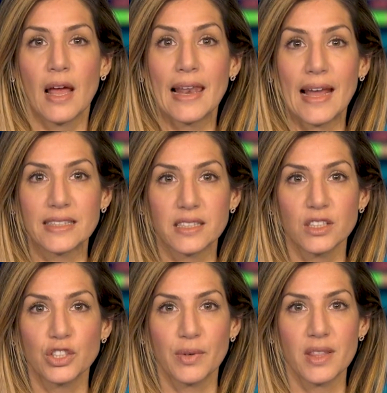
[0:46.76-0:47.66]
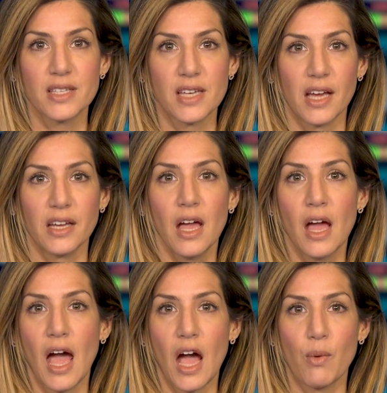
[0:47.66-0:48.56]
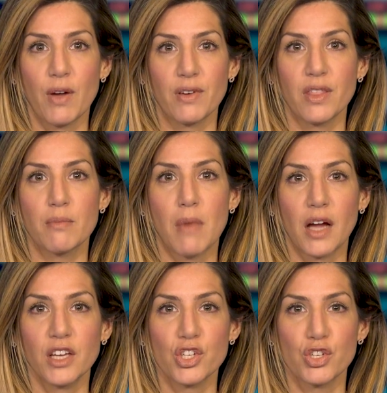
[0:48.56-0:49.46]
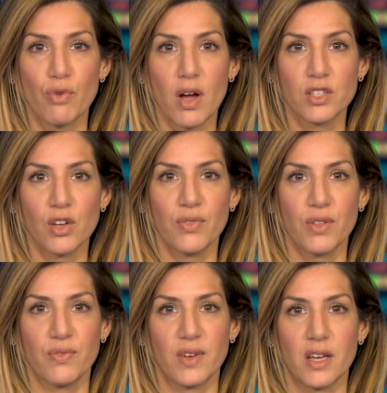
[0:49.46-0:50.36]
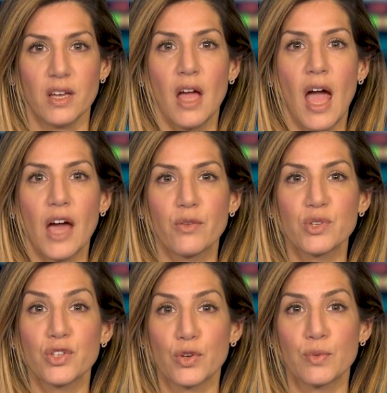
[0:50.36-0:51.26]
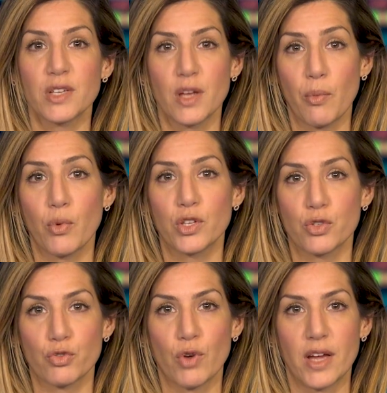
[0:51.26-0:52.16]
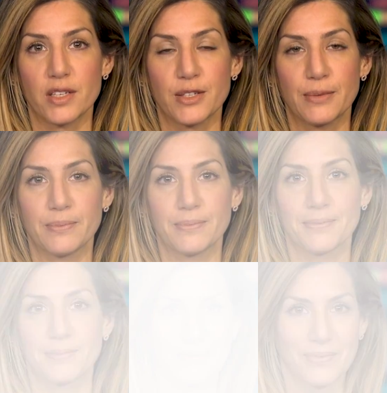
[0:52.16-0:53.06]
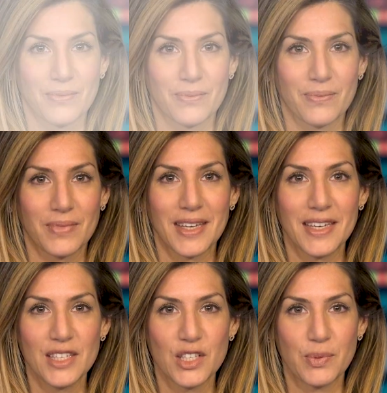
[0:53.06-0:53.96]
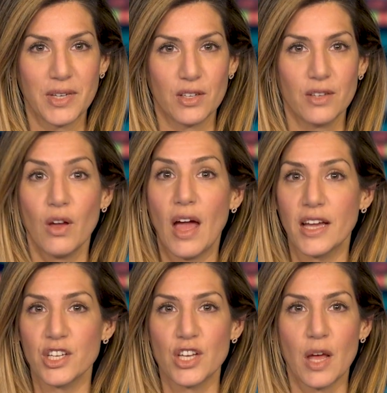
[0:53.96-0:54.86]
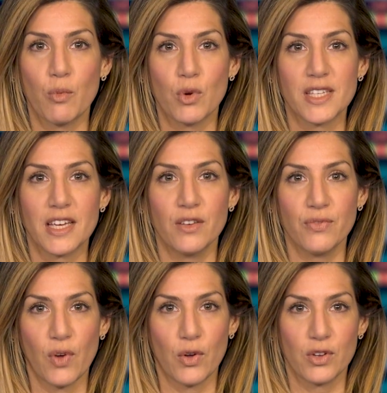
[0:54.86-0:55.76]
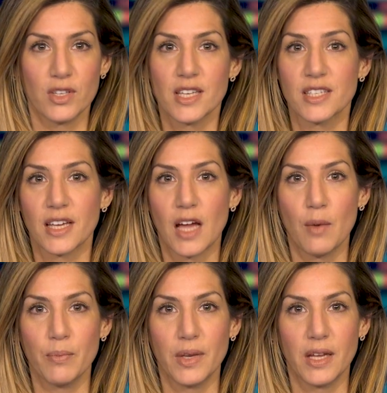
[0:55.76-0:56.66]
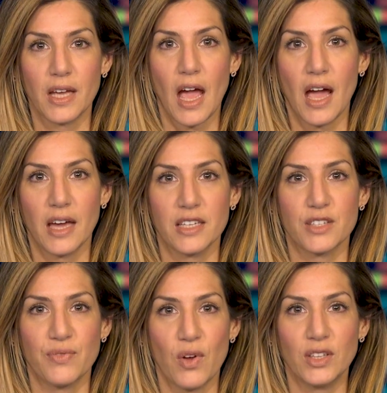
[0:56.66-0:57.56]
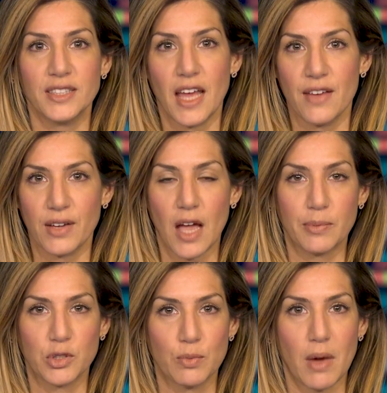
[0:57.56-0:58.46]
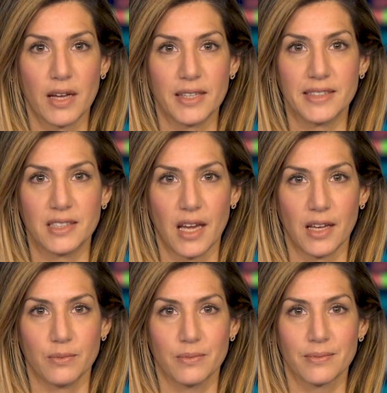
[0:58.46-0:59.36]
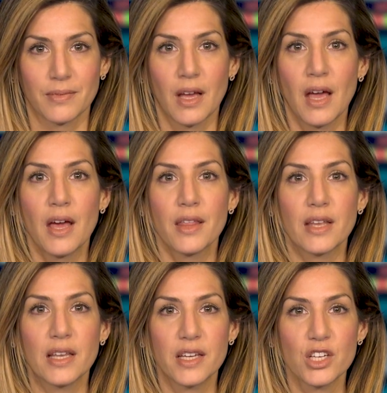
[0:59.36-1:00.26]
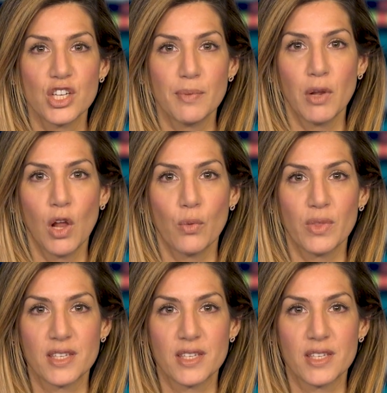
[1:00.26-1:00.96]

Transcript: Later during the day, however, the market shrugged off the fear and resumed an upwards trend. In Sweden, H&M was in focus as the company had its first ever capital markets day. The leadership, along with